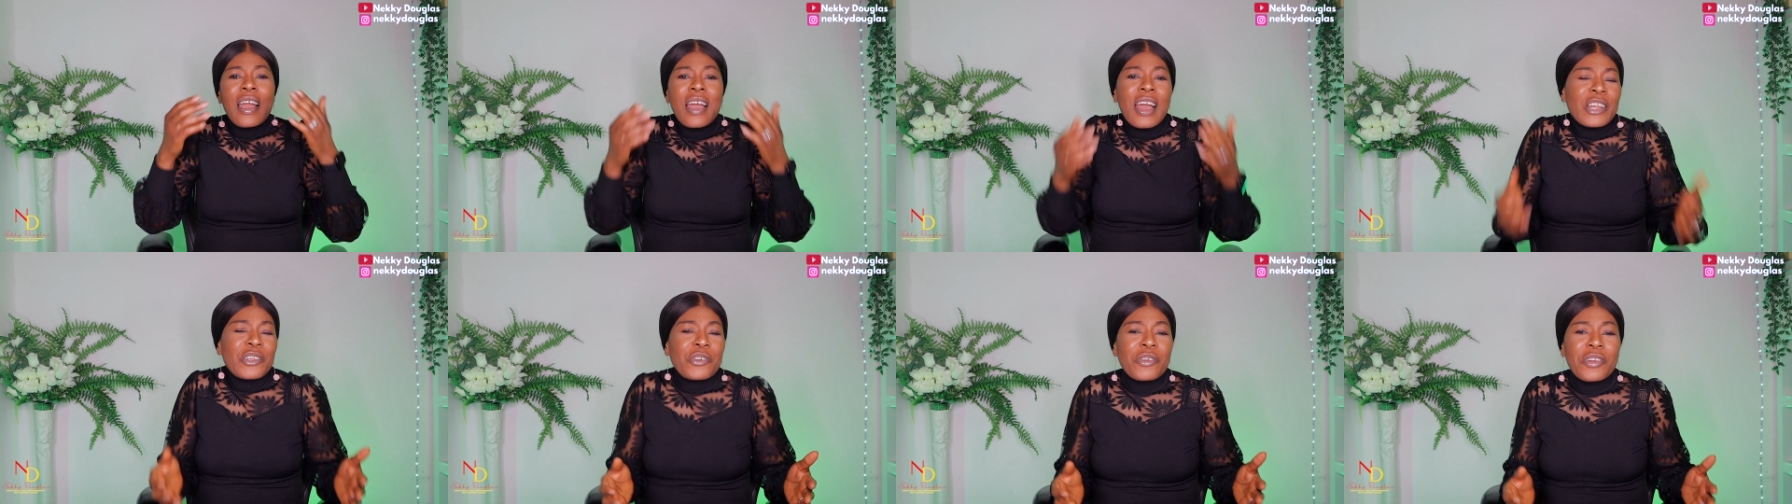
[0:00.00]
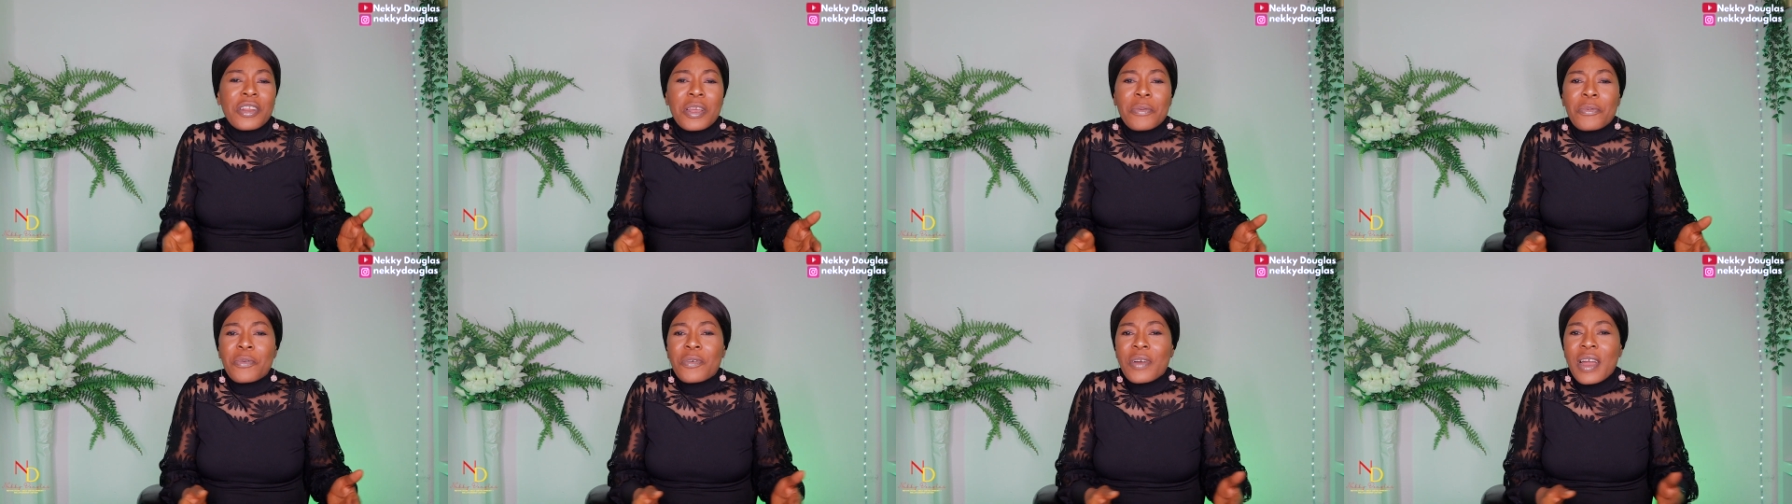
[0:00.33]

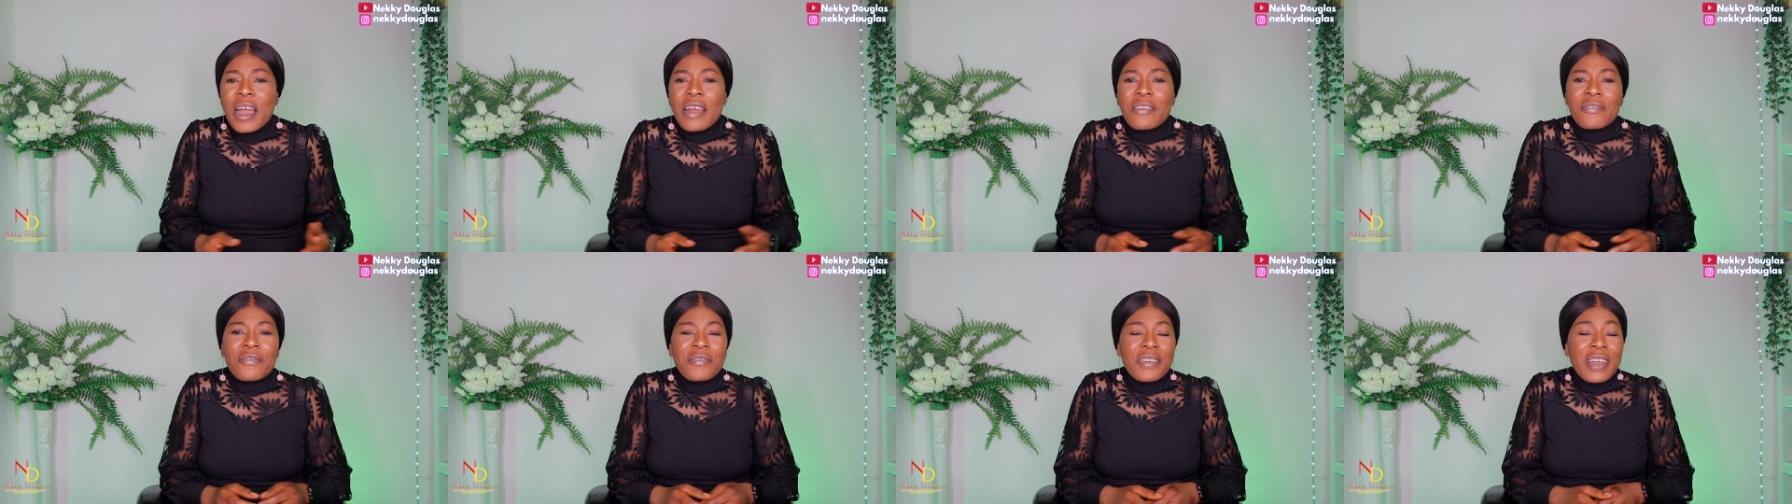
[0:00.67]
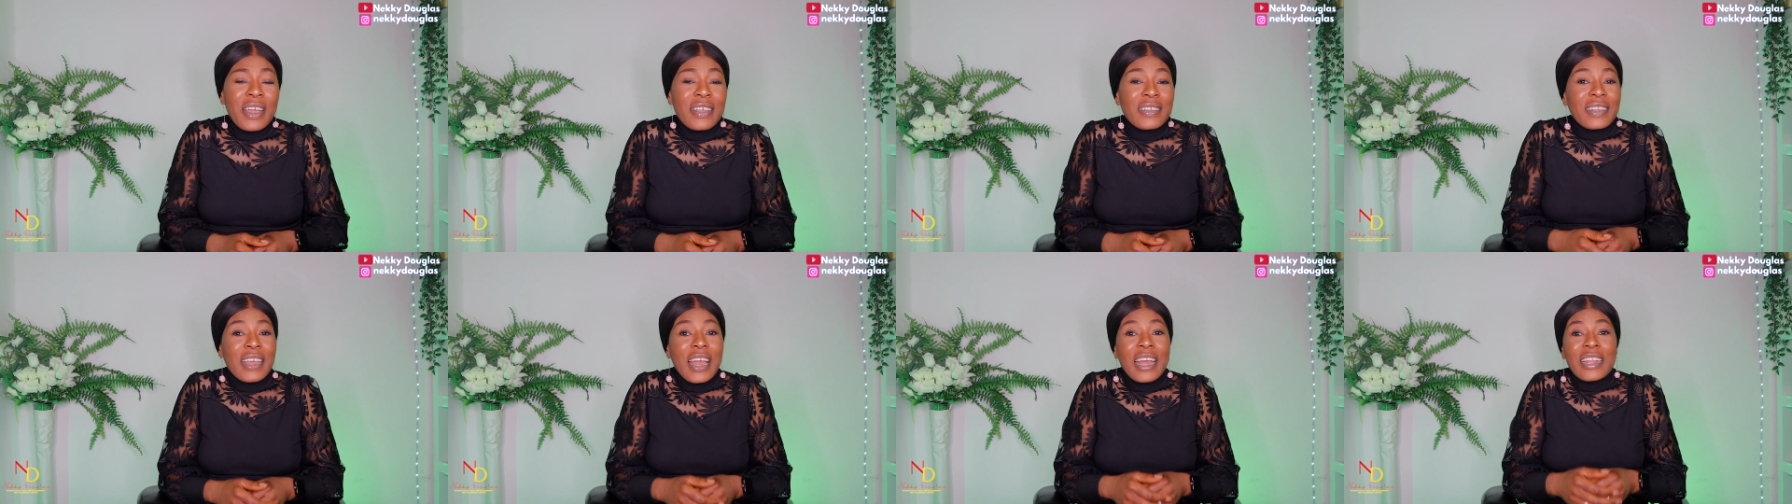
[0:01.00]
actionable
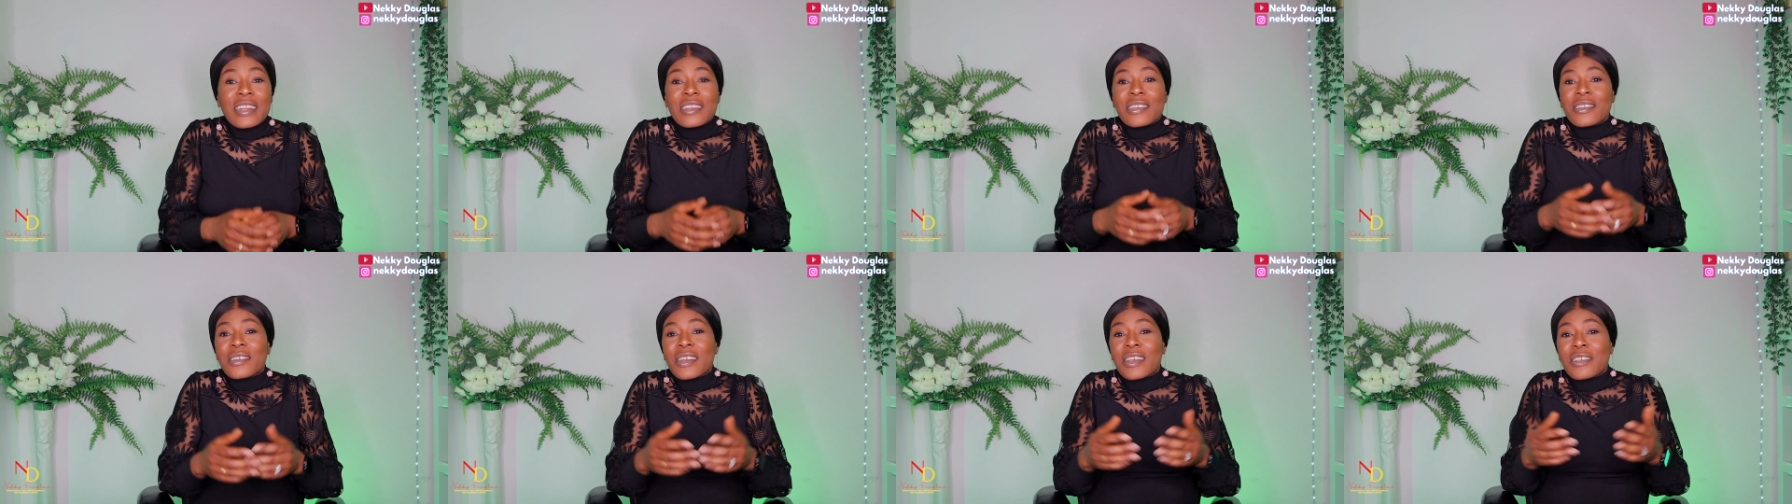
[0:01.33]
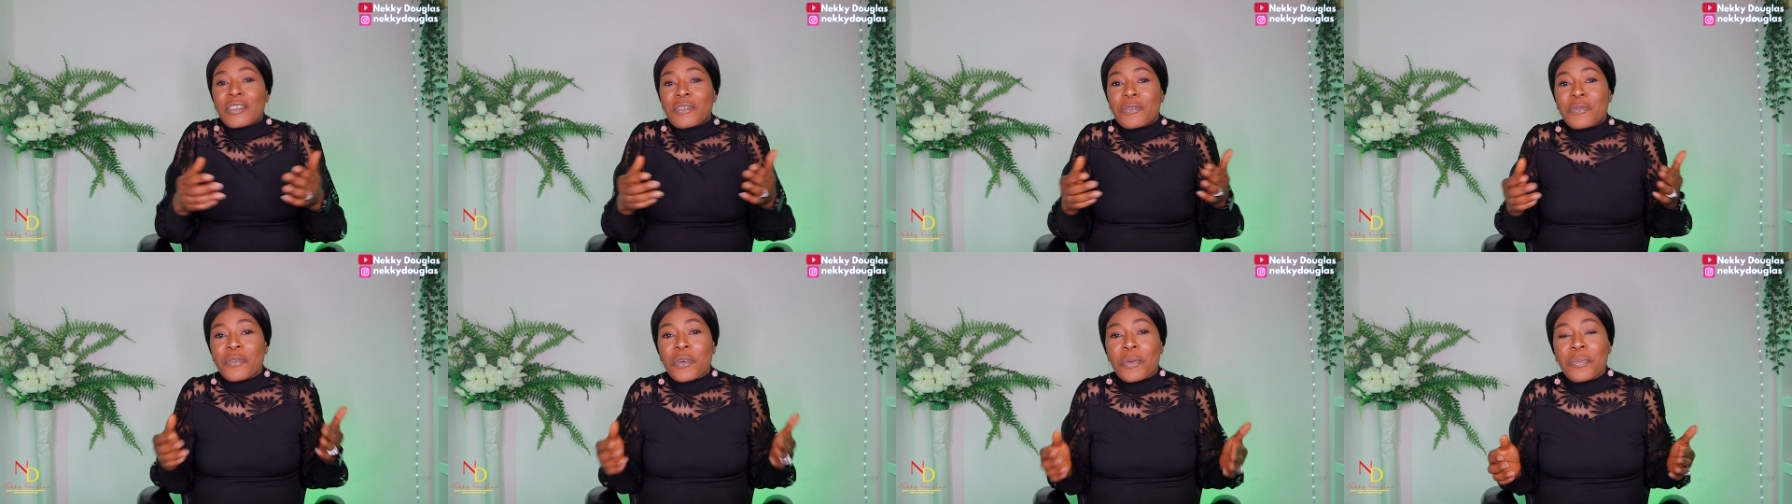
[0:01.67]
advice, and
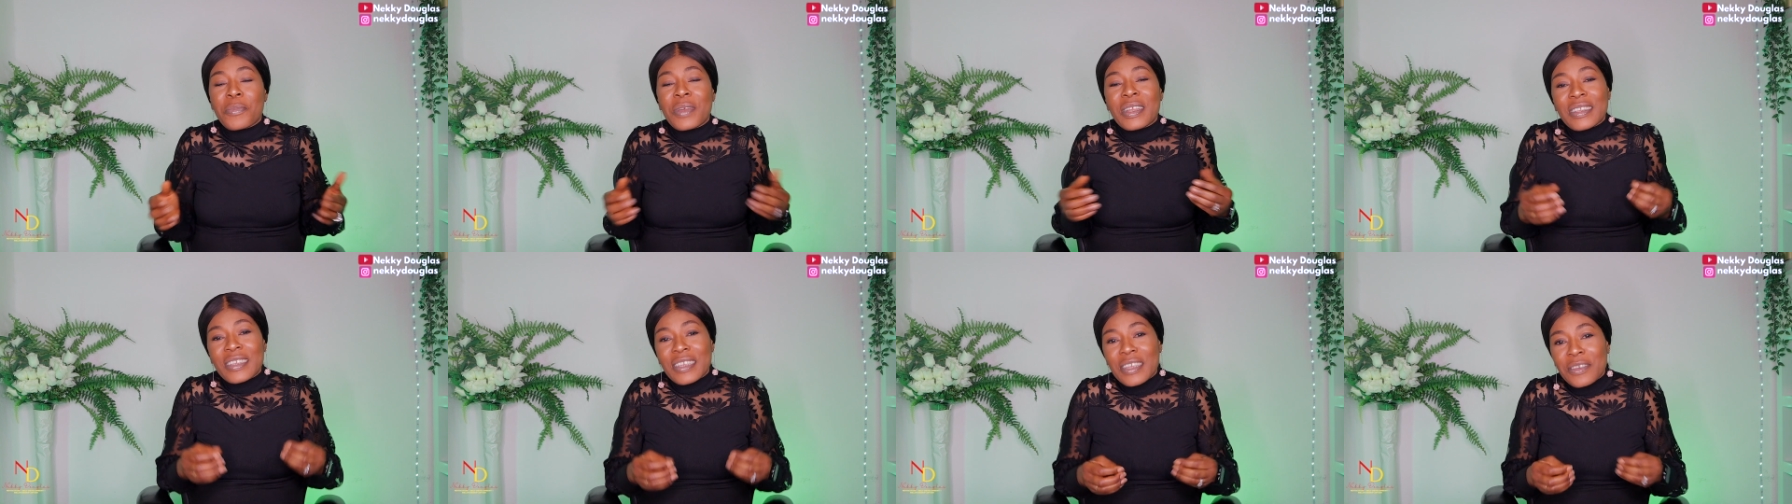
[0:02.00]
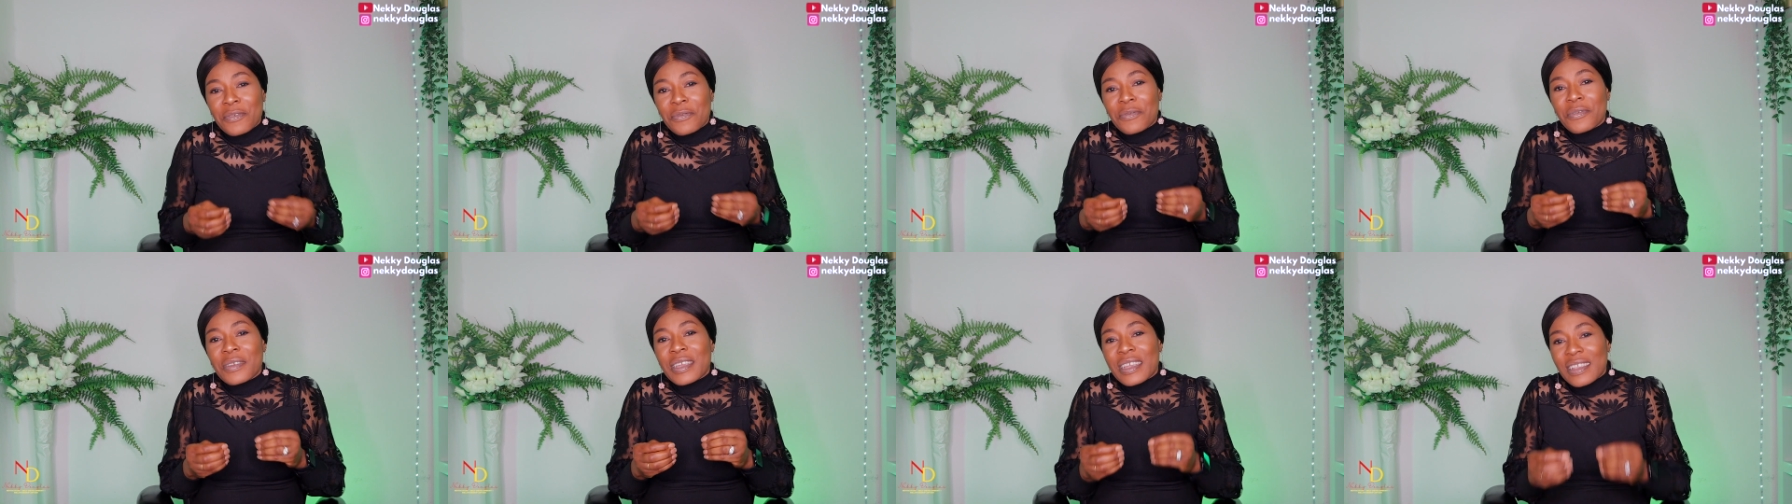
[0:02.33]

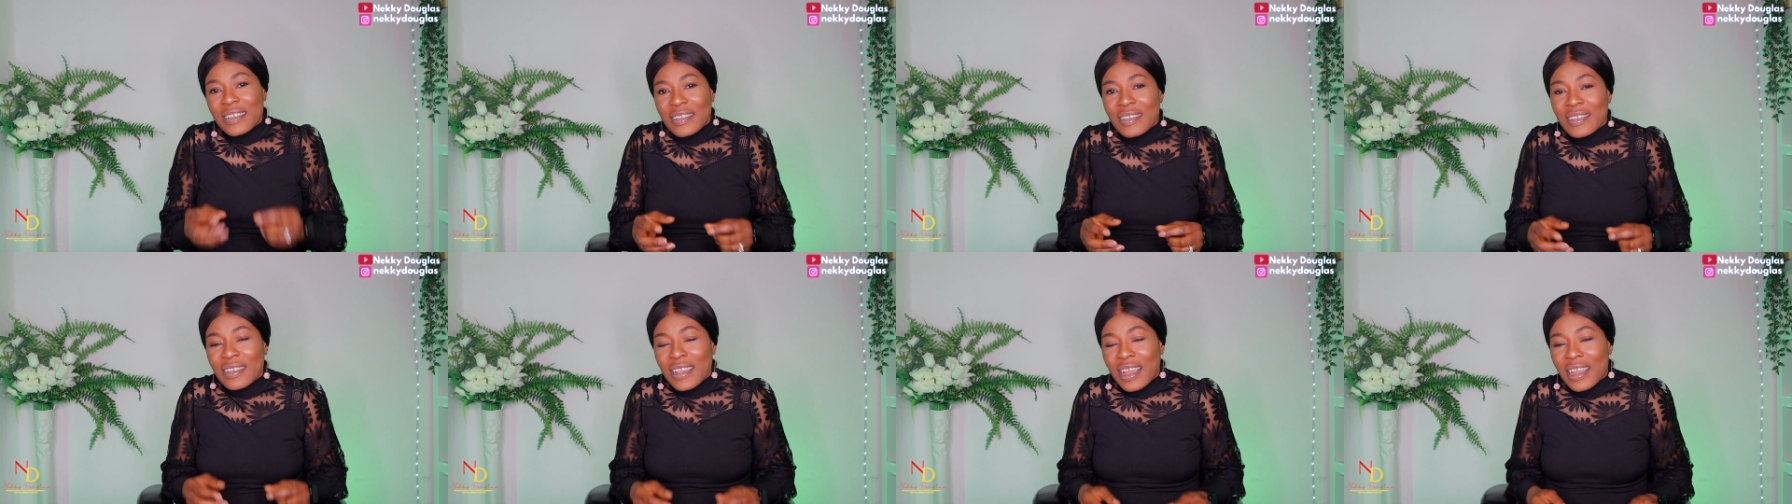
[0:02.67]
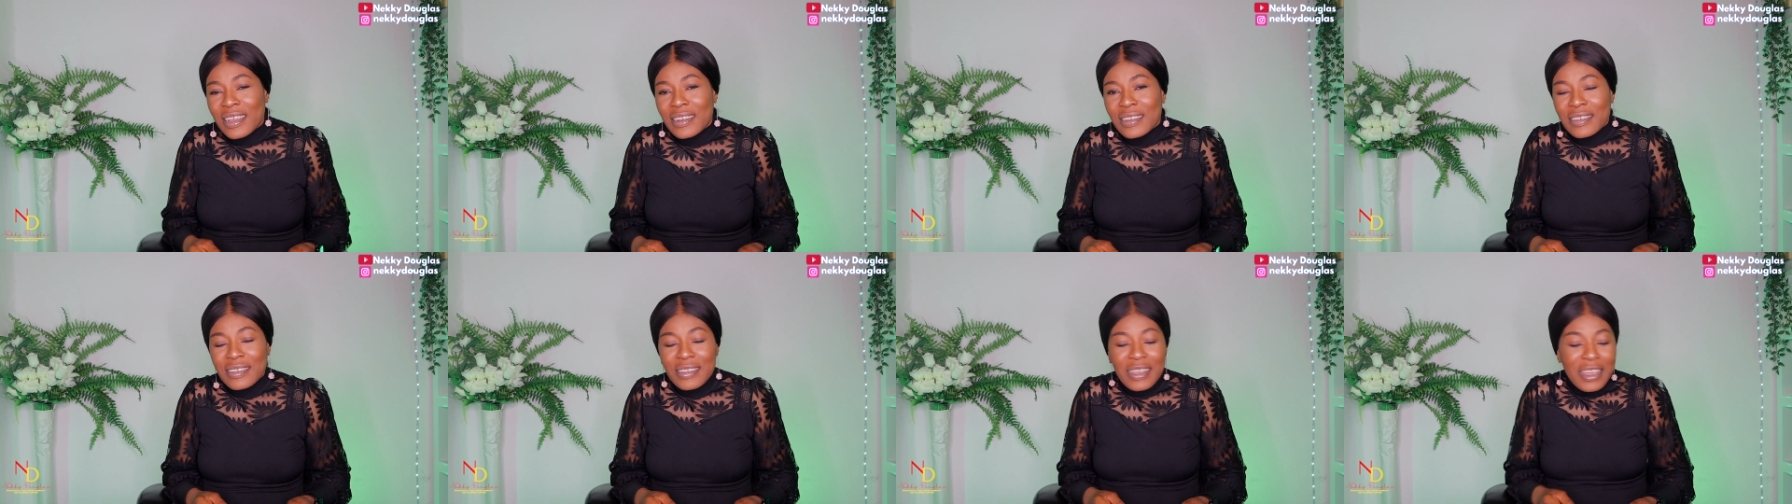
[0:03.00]
transformative
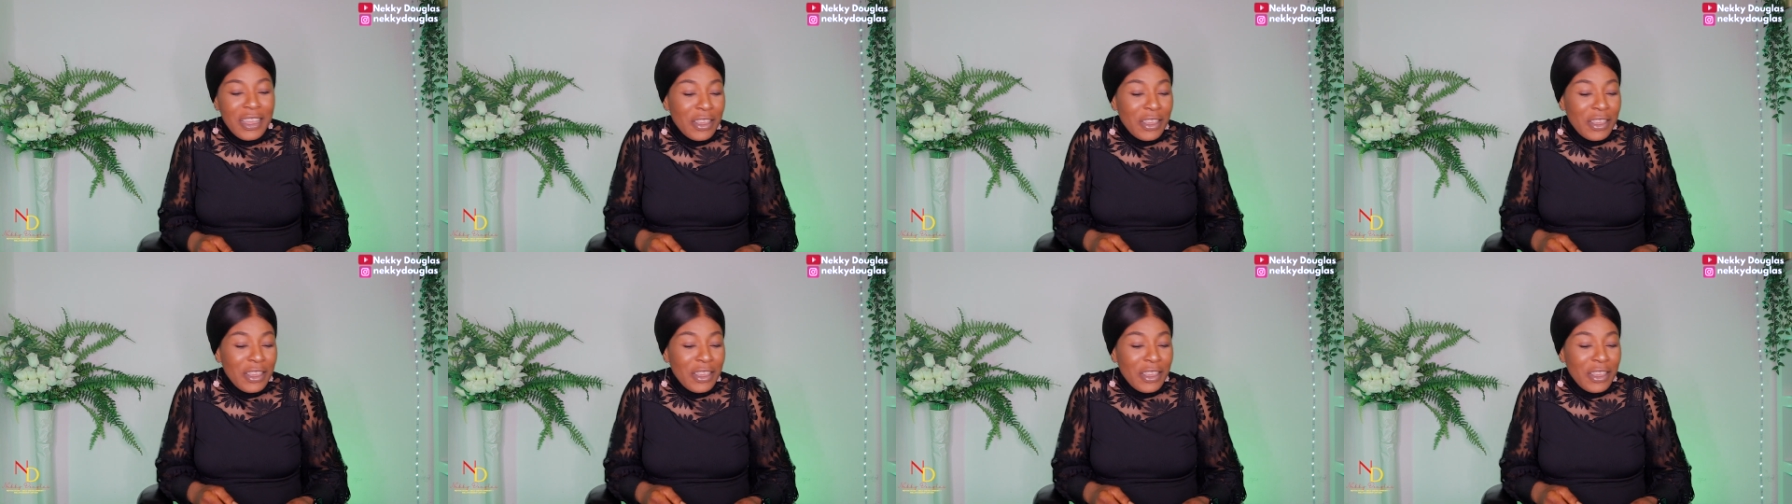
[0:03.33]
insight.